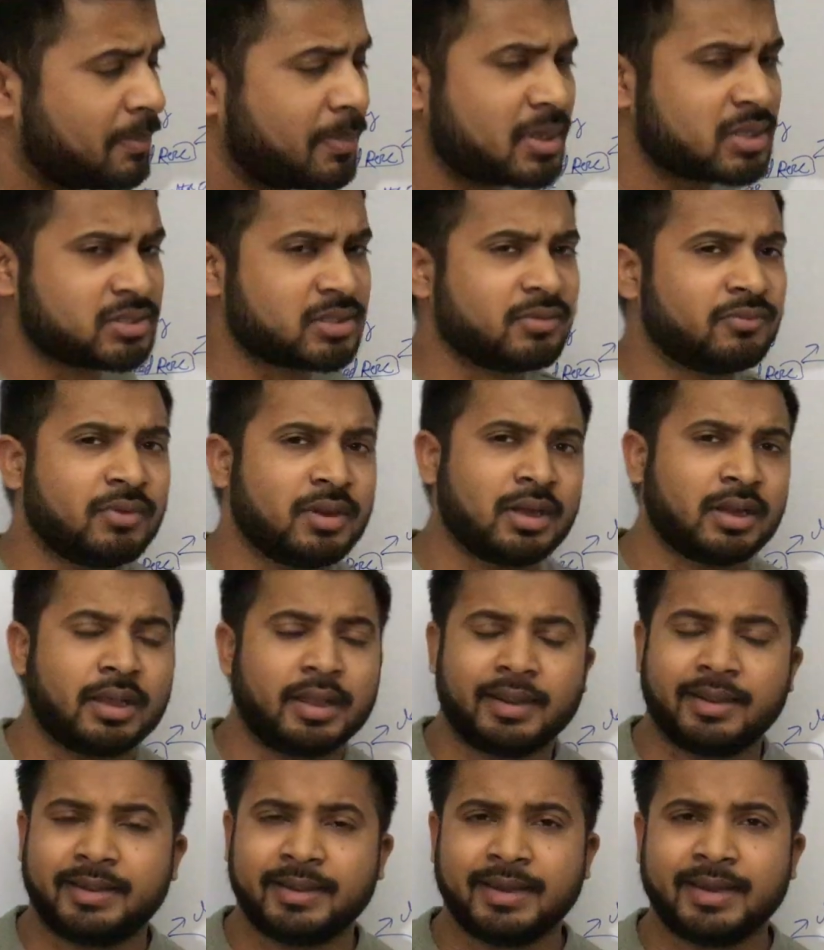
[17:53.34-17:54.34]
the person will
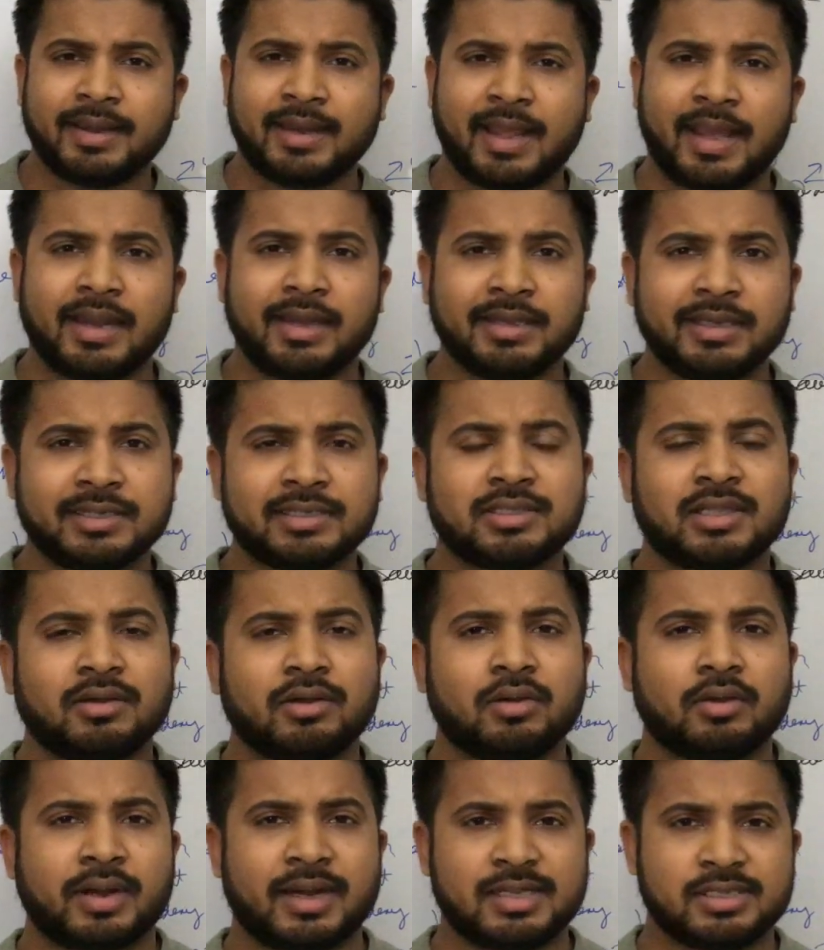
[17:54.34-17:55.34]
drain and eat
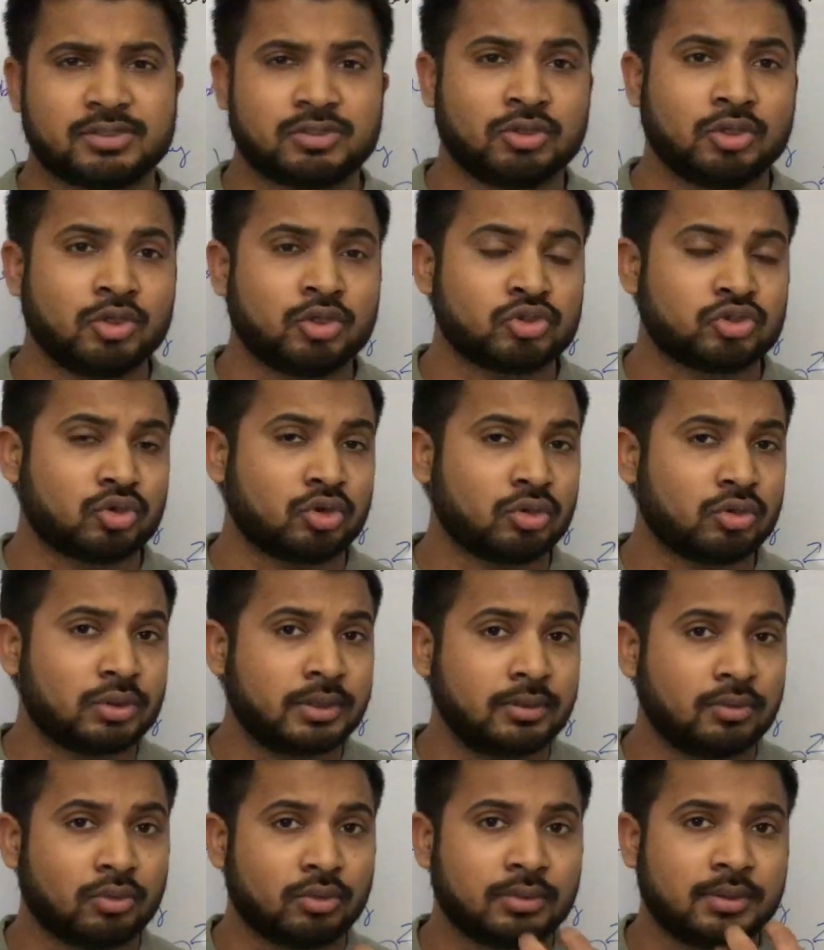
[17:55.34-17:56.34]
the rice, so
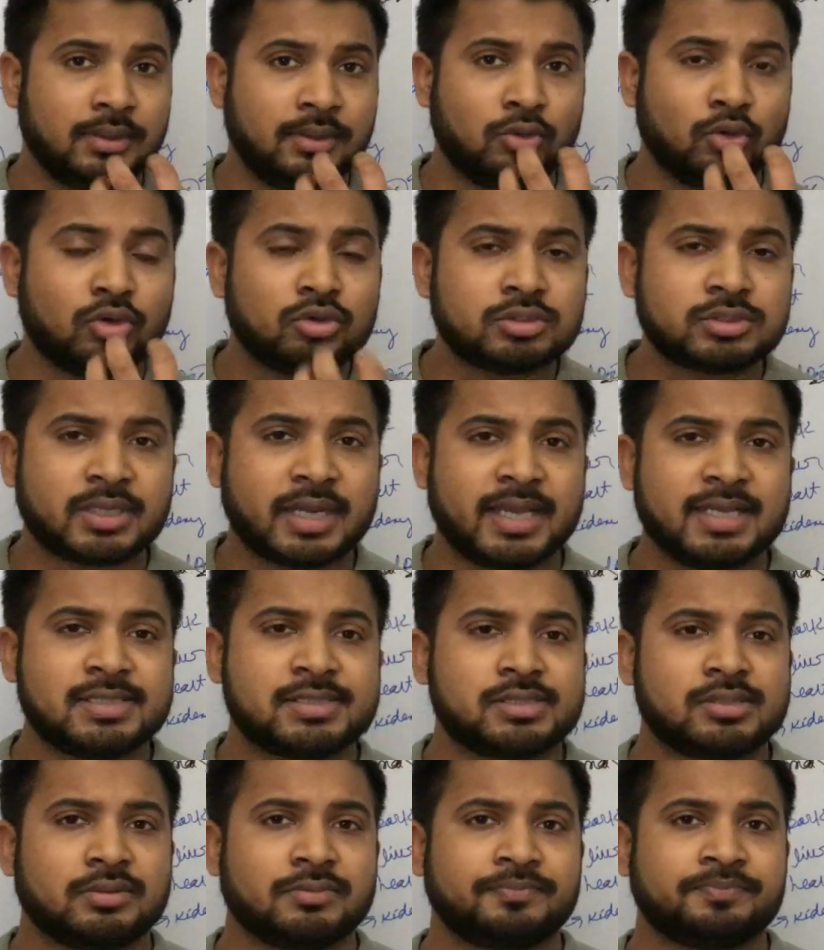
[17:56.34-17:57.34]
on those
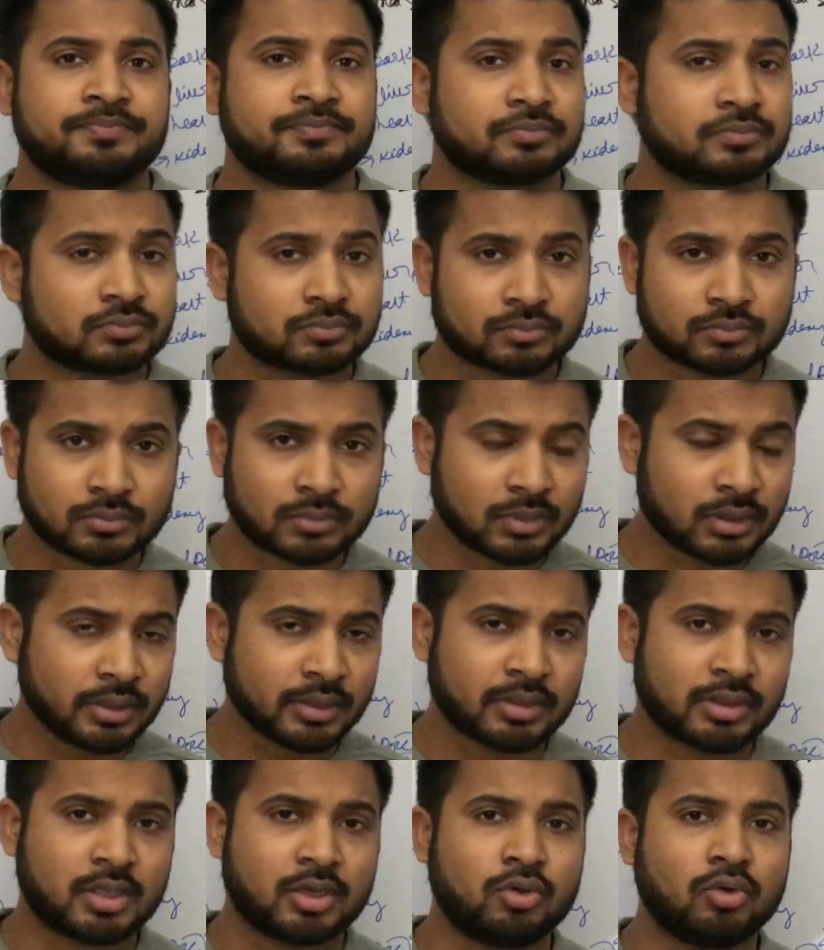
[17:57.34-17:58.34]
rice
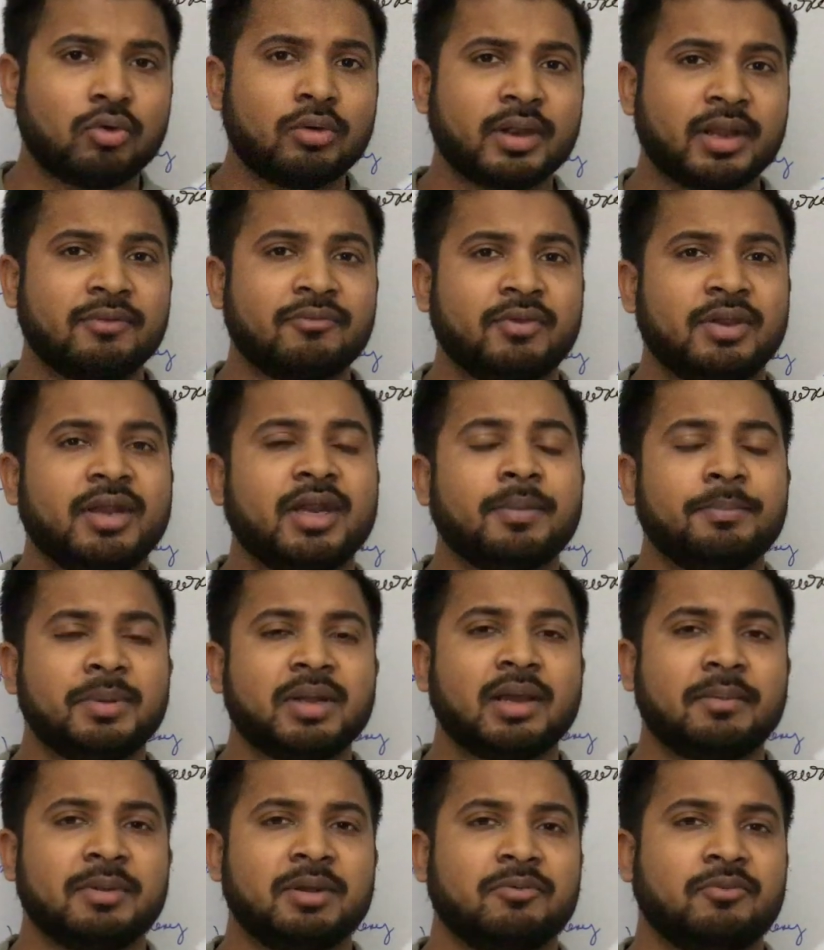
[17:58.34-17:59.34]
that don't have enough
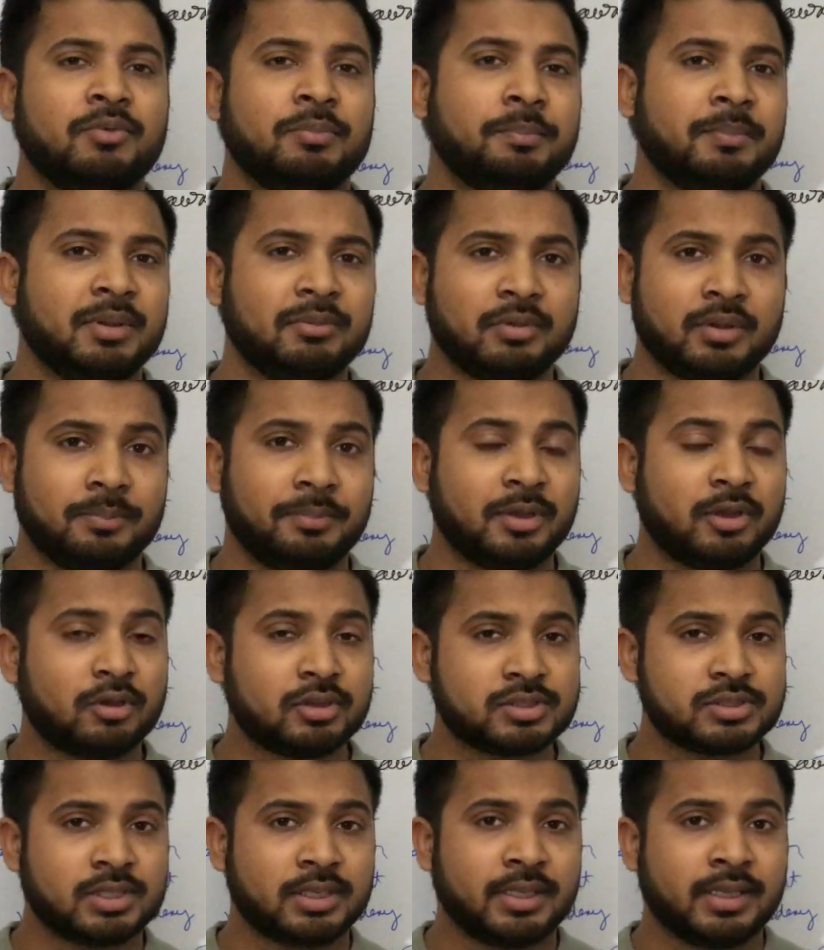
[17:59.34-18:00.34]
vitamin B1,
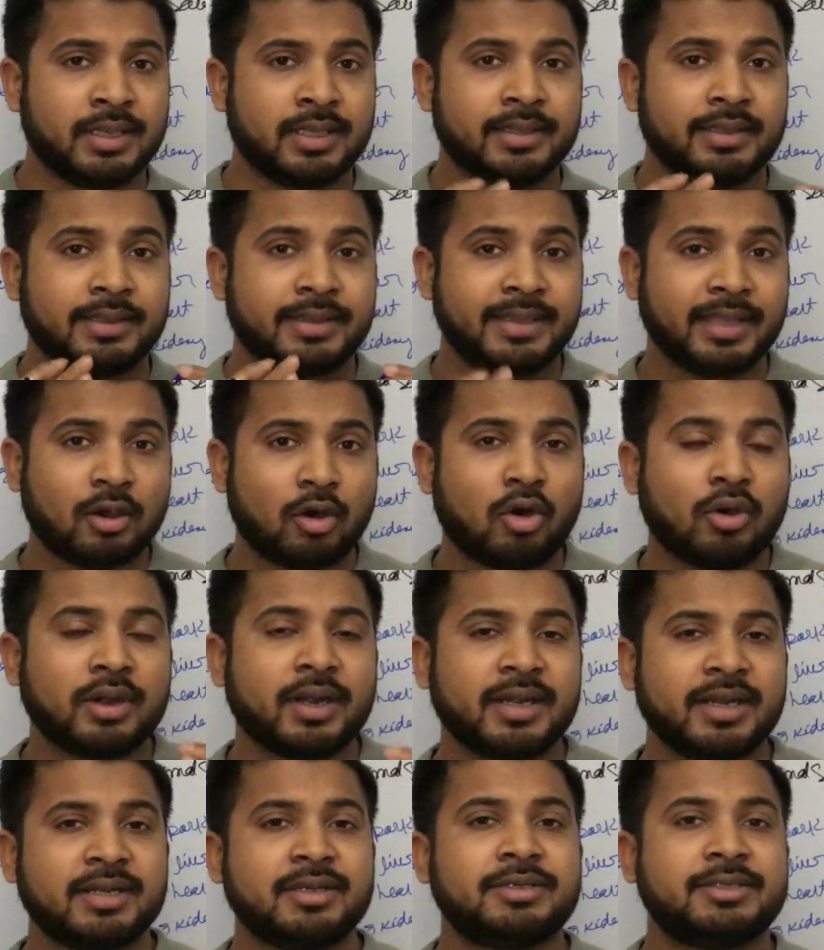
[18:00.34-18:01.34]
because they
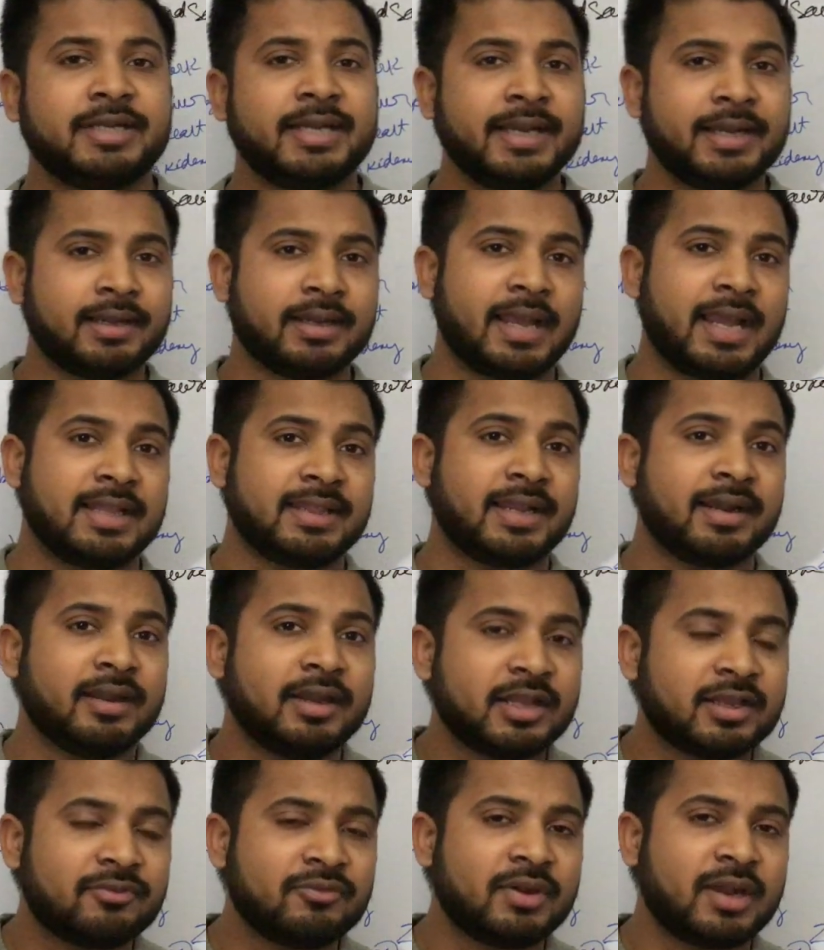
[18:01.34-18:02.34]
already drained and the
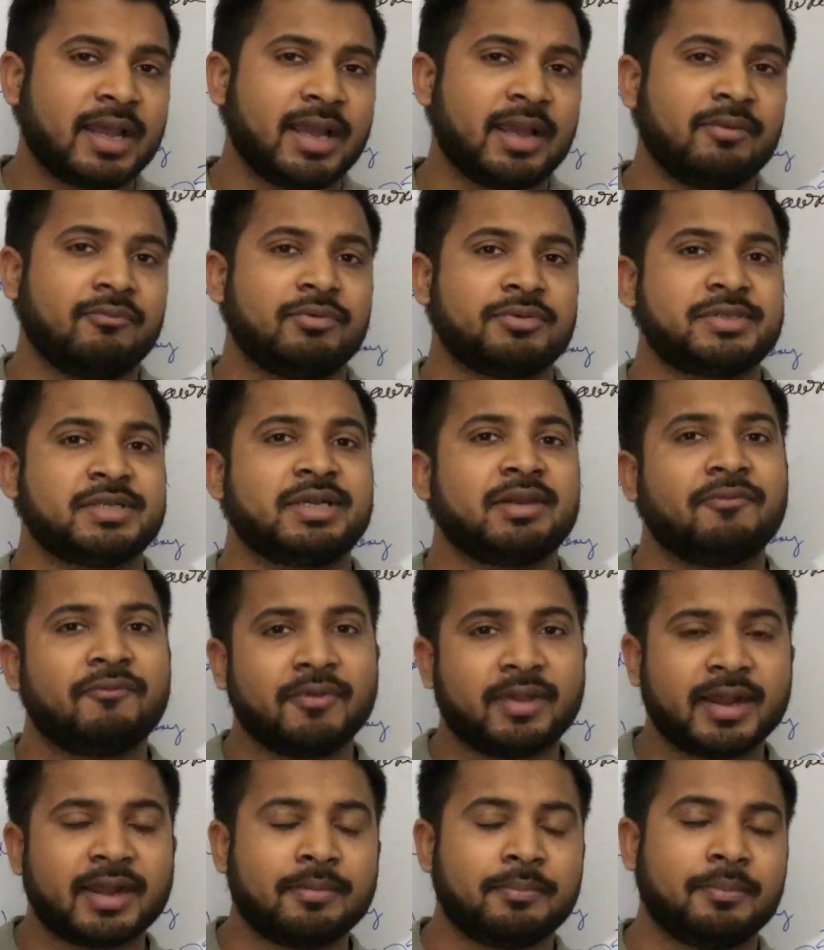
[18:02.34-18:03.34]
liquid have
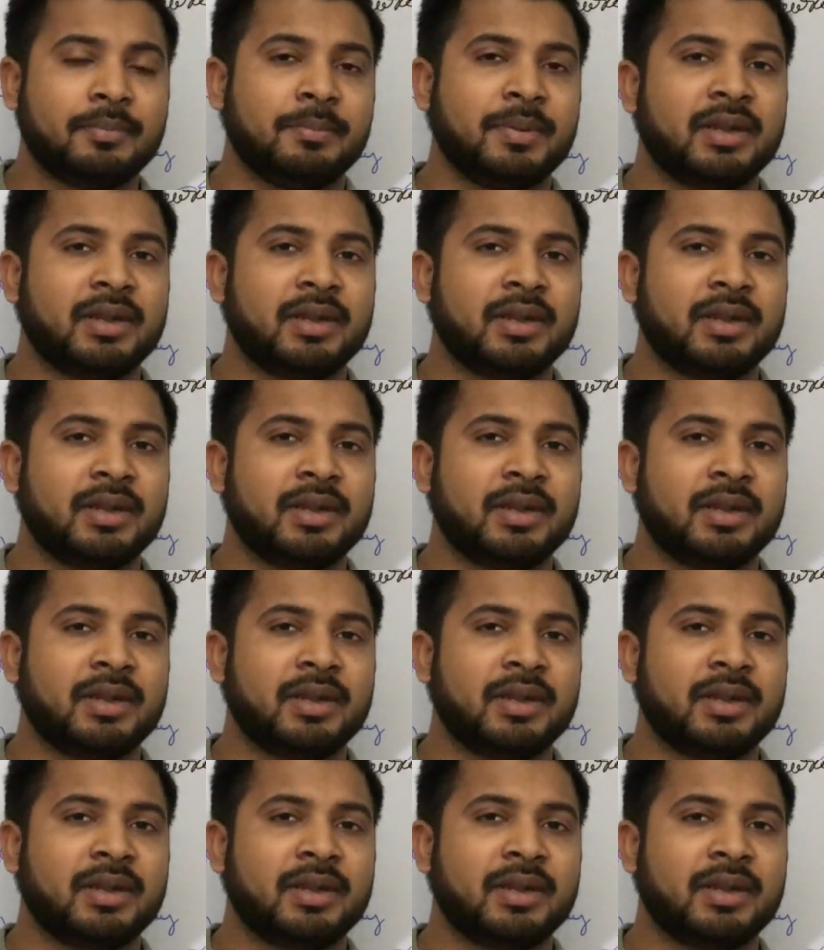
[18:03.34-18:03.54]
significant